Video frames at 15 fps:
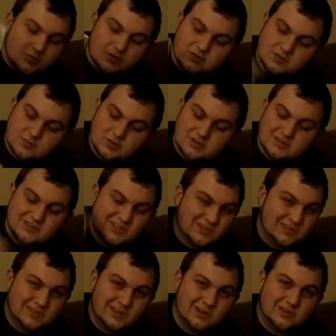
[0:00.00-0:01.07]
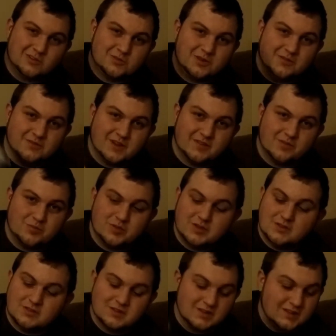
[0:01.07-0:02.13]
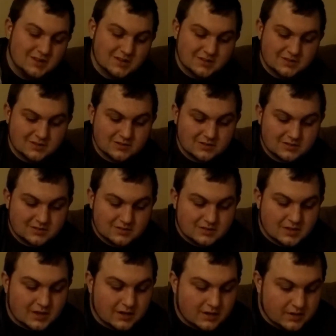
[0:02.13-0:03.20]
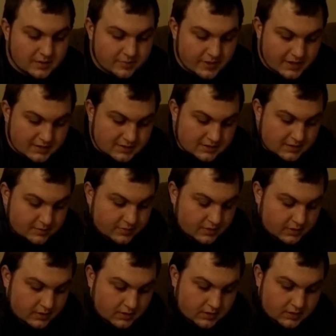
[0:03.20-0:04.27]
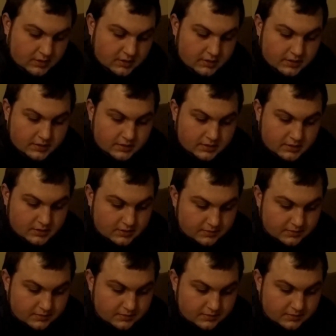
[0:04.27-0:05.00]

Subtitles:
mostly because they were $1.25 a piece. So kind of hard to pass up. And